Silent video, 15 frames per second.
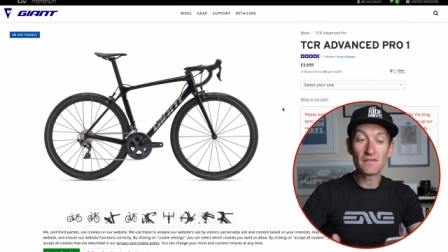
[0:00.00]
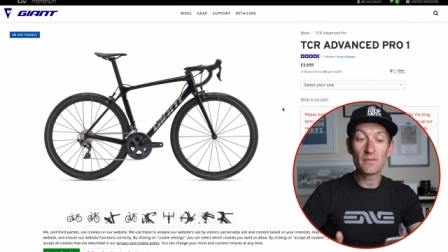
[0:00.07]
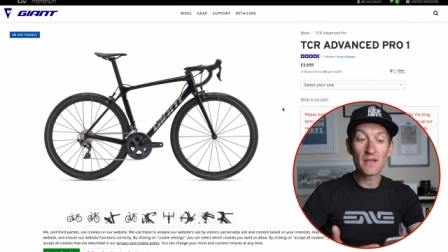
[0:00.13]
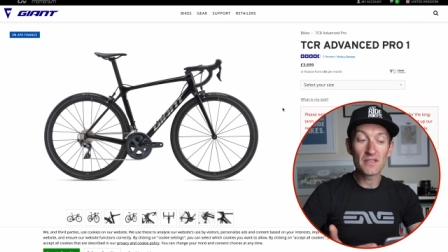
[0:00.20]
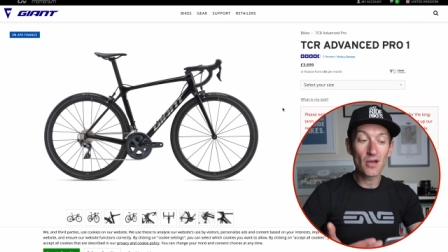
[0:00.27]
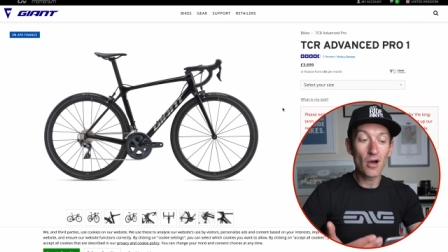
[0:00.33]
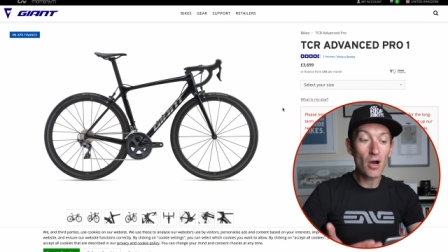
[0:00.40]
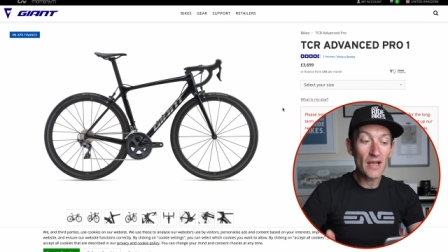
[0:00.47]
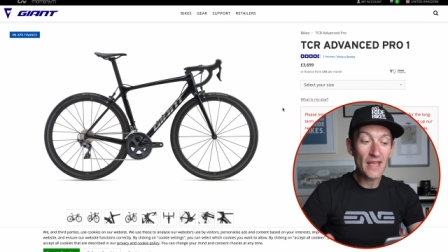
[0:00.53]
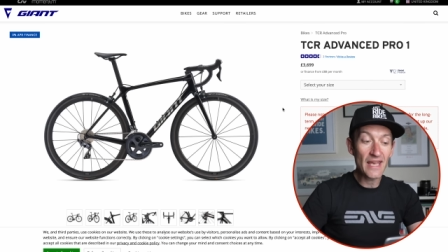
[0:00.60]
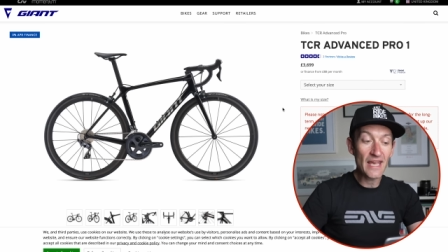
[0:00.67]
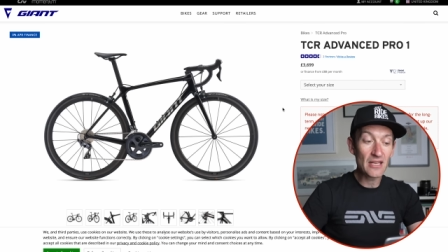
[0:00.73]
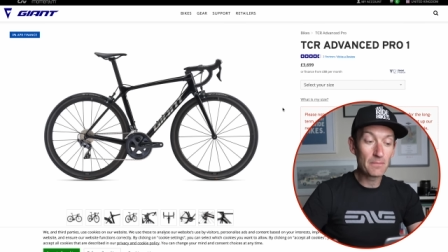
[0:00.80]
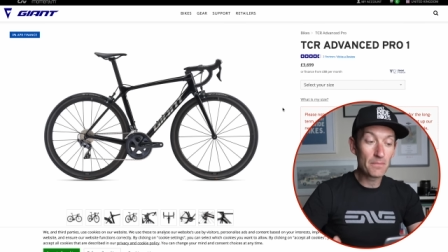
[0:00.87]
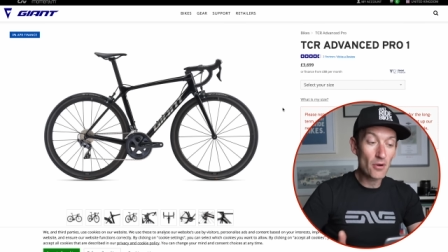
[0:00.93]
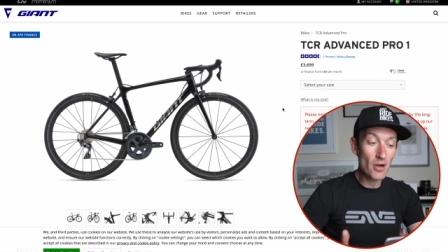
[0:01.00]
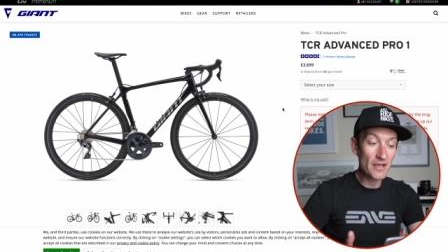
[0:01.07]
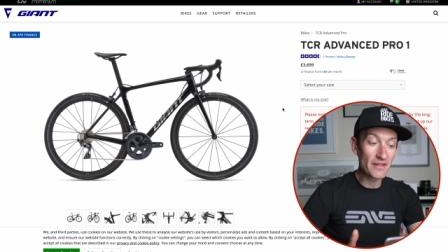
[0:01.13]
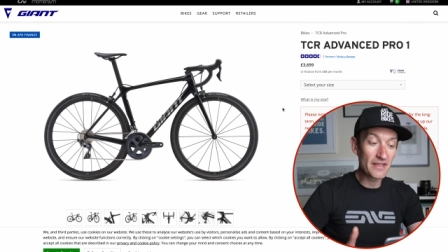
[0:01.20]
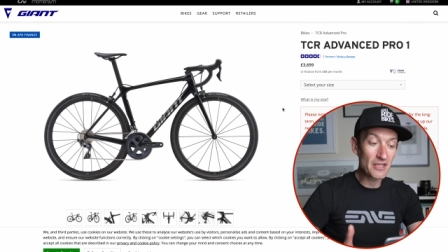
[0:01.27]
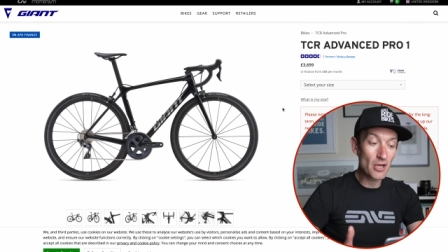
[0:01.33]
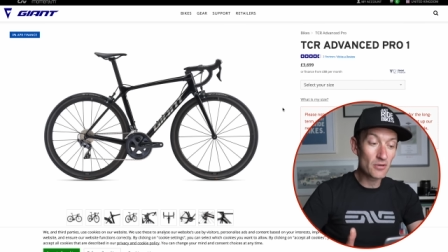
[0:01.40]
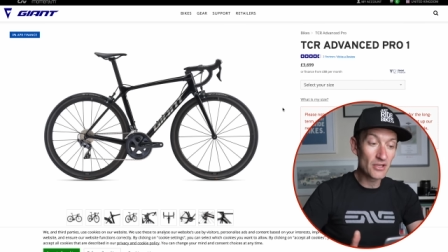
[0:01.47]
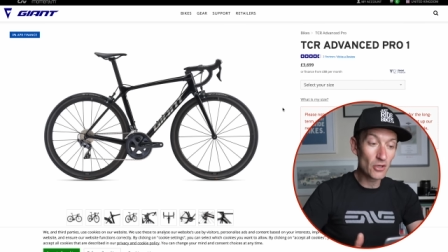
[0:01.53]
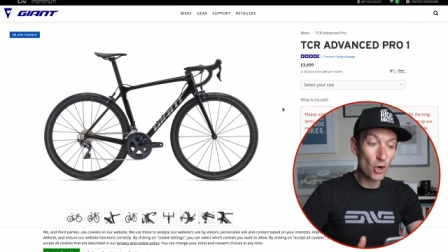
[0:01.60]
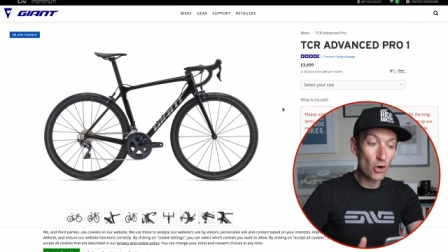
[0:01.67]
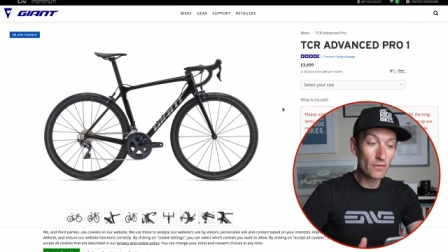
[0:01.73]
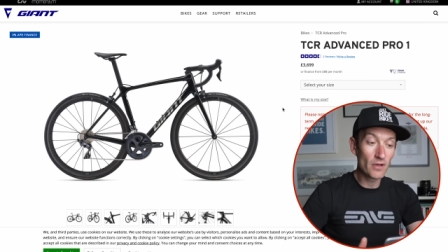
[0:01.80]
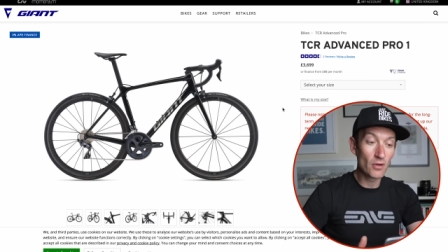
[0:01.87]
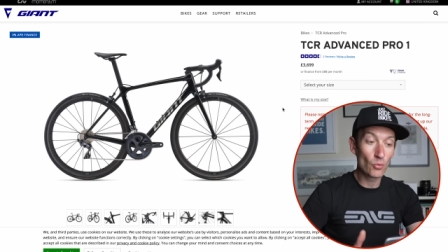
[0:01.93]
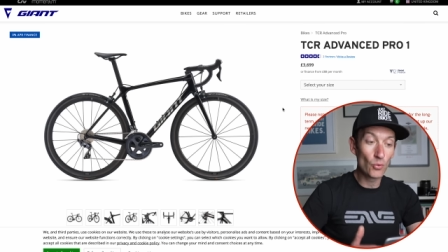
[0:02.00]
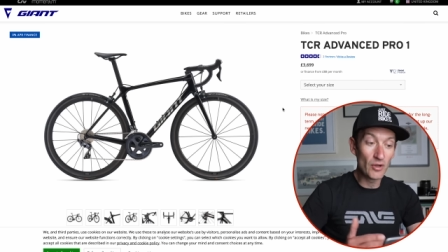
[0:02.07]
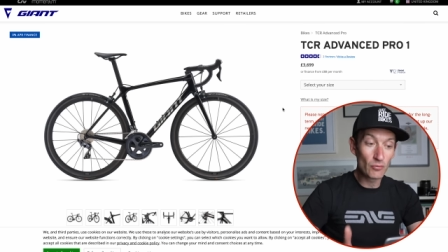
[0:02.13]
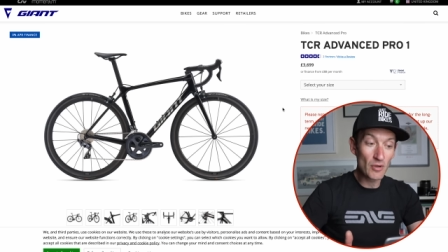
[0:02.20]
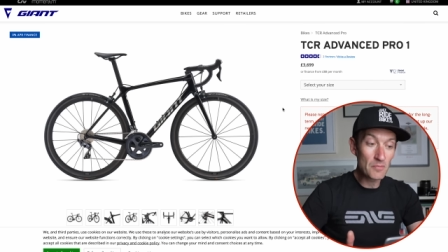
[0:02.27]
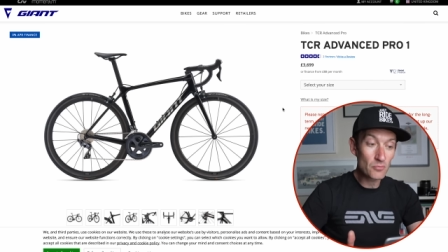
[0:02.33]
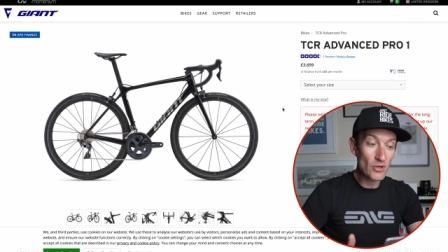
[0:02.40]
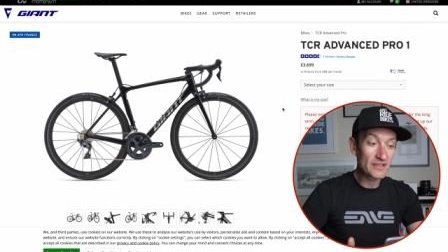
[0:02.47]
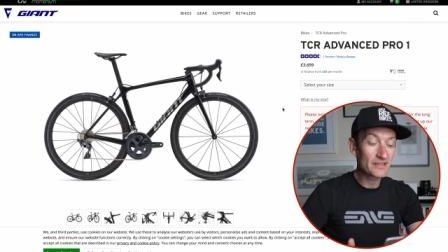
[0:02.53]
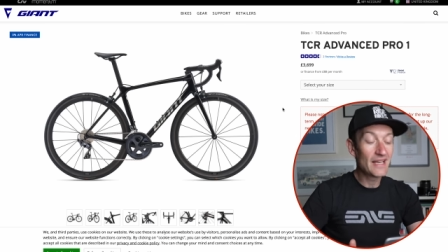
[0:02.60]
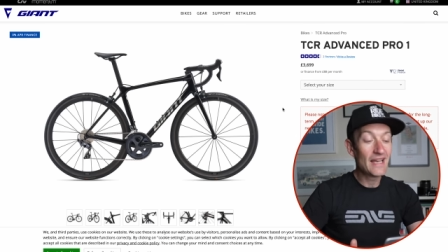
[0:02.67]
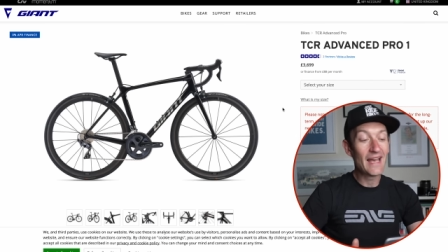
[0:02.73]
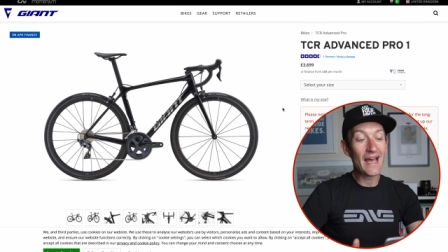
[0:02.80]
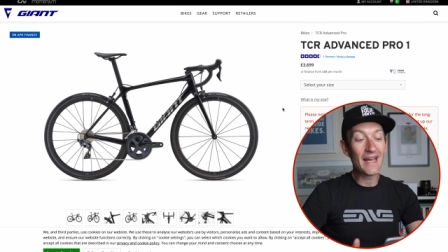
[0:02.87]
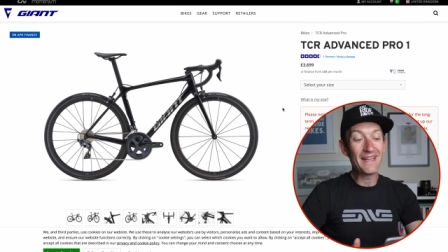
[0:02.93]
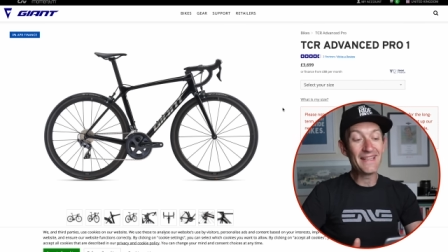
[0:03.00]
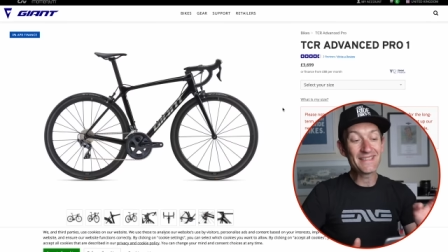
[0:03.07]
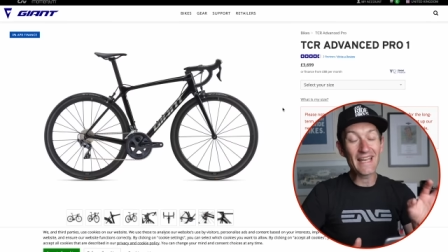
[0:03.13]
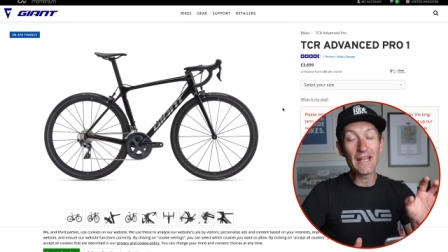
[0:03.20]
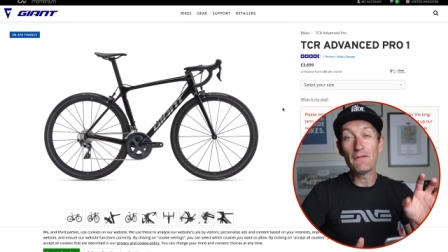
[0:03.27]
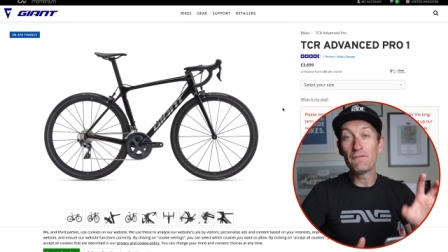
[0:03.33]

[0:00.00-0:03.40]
the most high-end bike they currently offer with rim brakes, and it is a